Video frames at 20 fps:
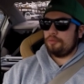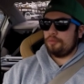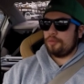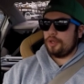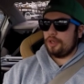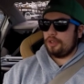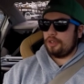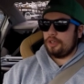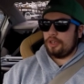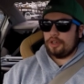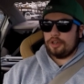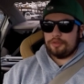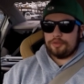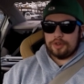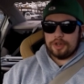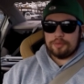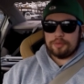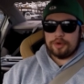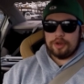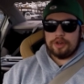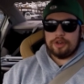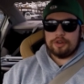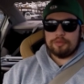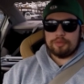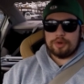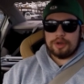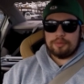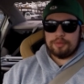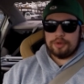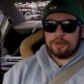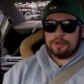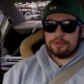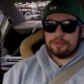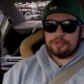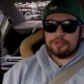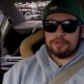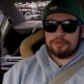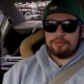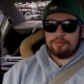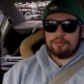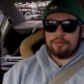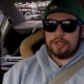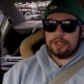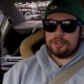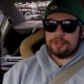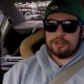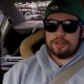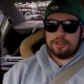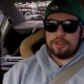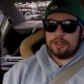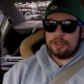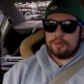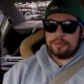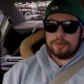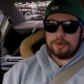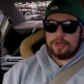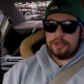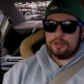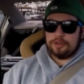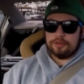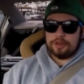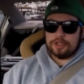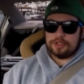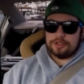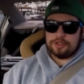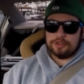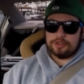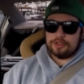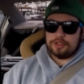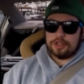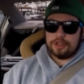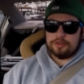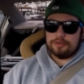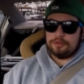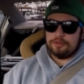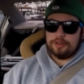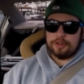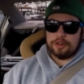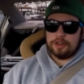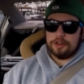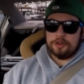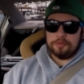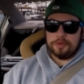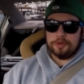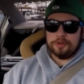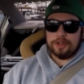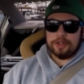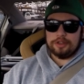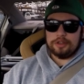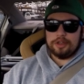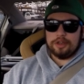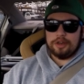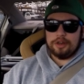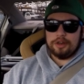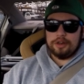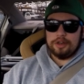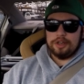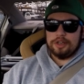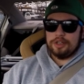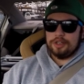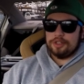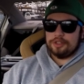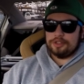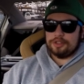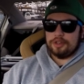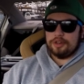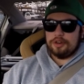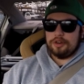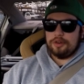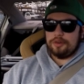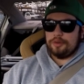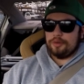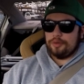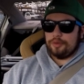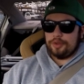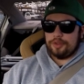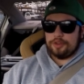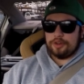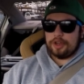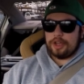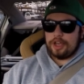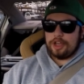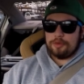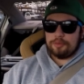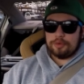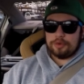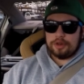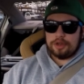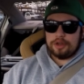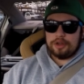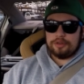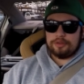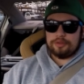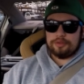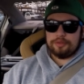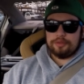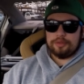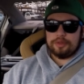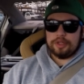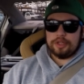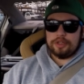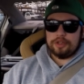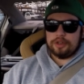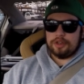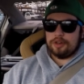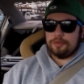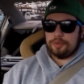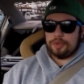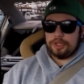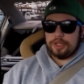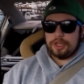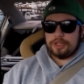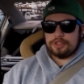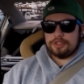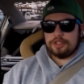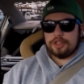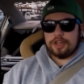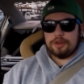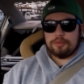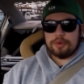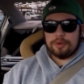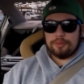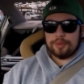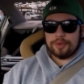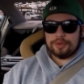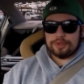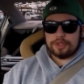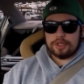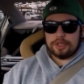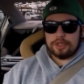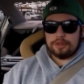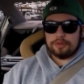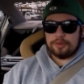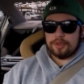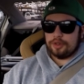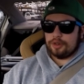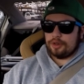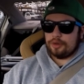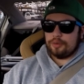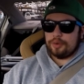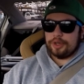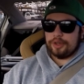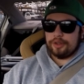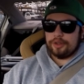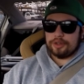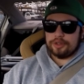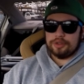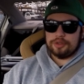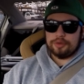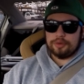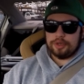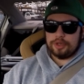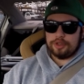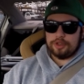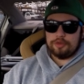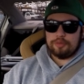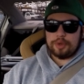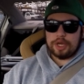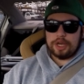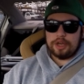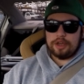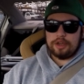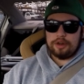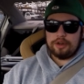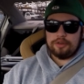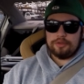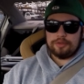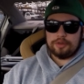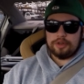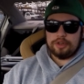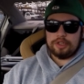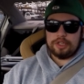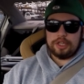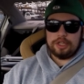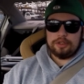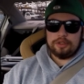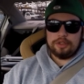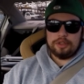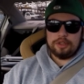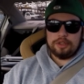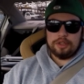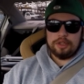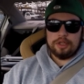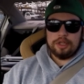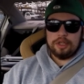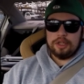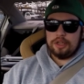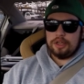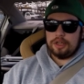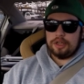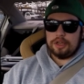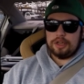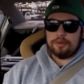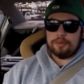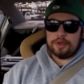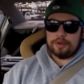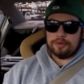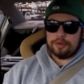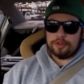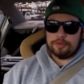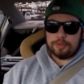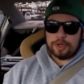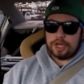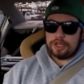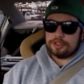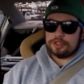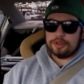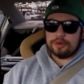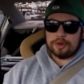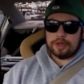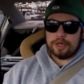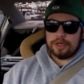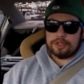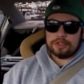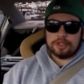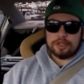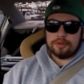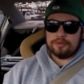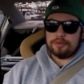But you know, if you're upgrading to Brembos, make sure you upgrade the rest of your stuff. You're going to be right there. So with your caliper off, you're going to put the STI Brembos on. You're going to want to look into a good pad for a daily. I run the Posi Quiets.